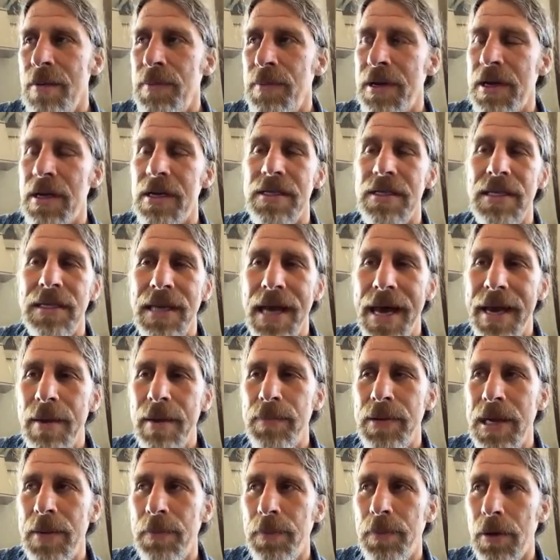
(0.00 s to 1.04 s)
because a lot
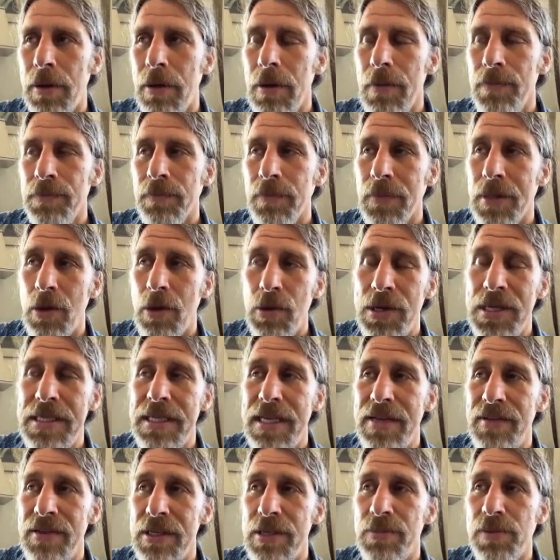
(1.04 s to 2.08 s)
of people, and we
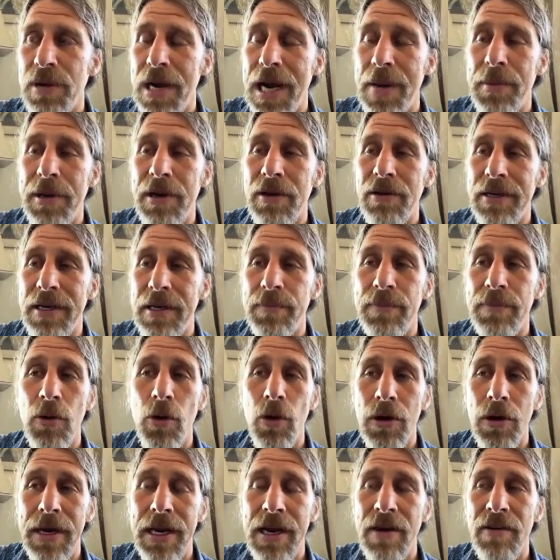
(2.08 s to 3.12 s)
see this primarily in
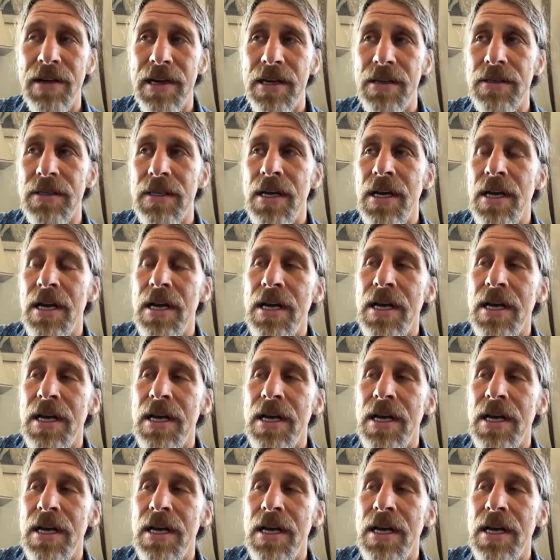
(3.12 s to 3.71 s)
poor areas,